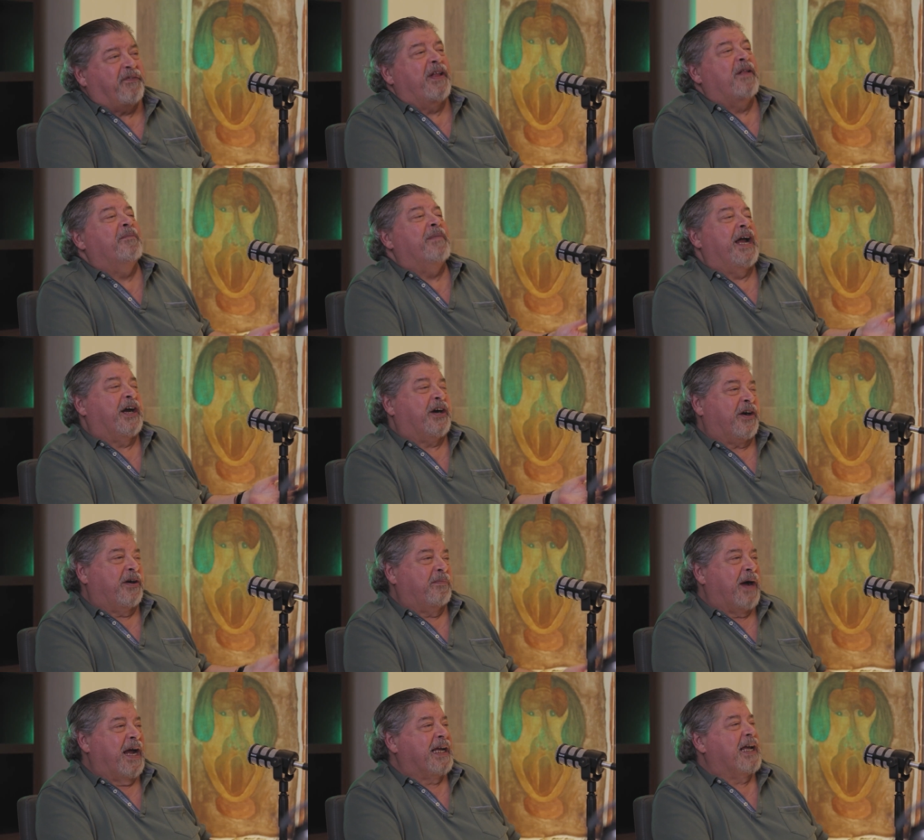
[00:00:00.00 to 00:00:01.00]
filmmaker
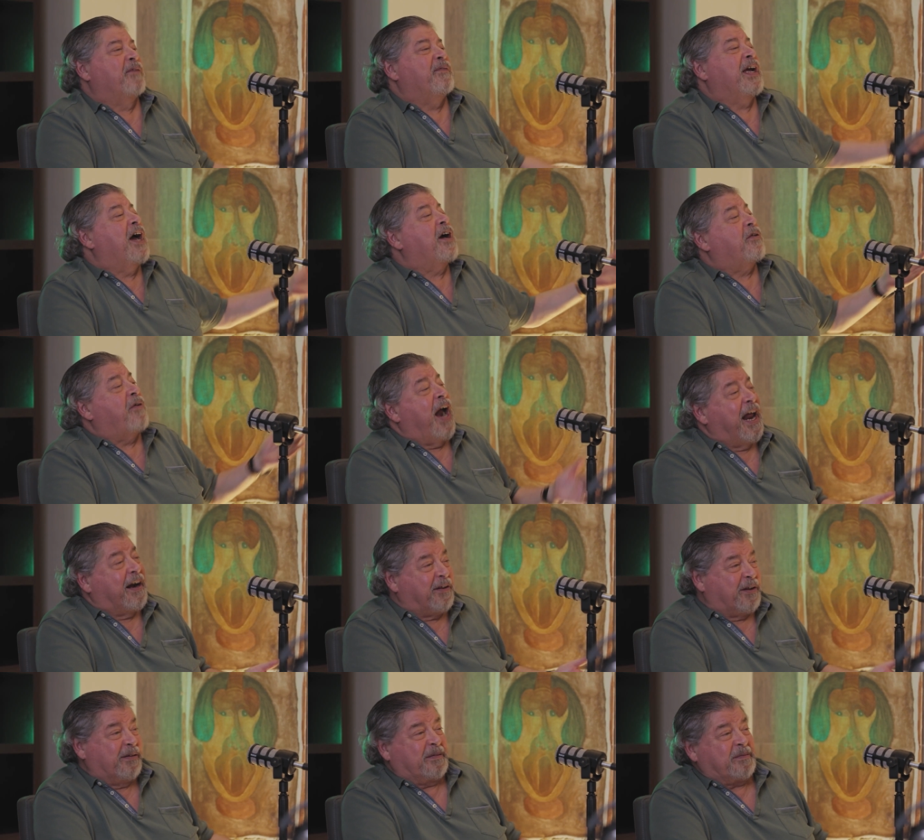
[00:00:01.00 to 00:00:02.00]
yeah. by giving a
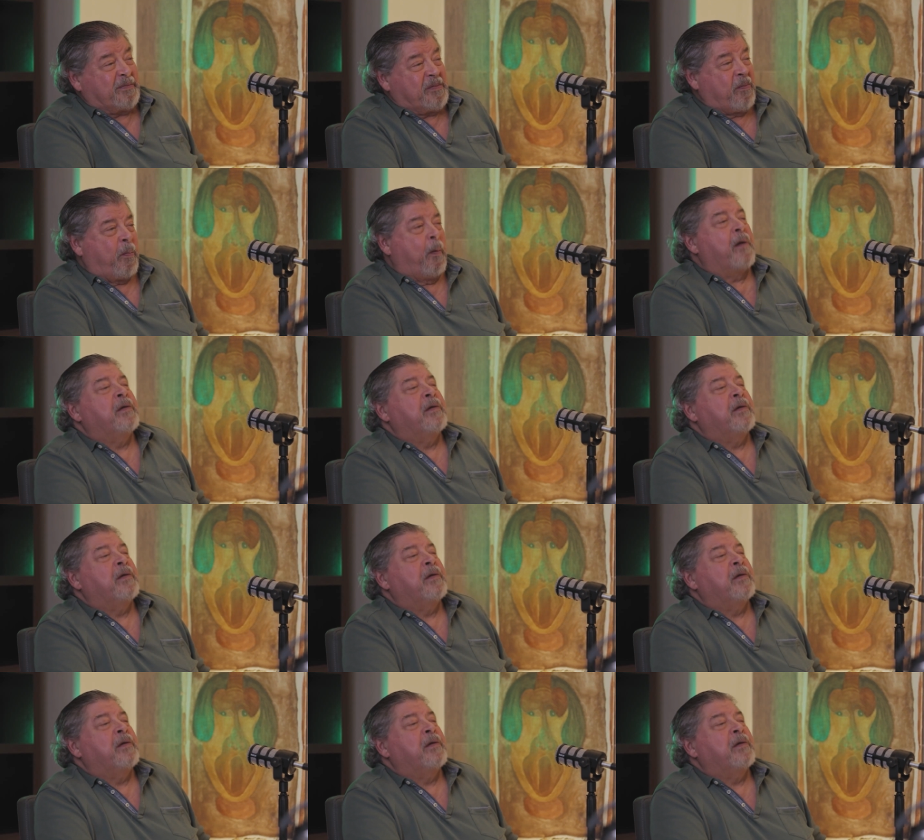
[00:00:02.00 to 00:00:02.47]
grant. It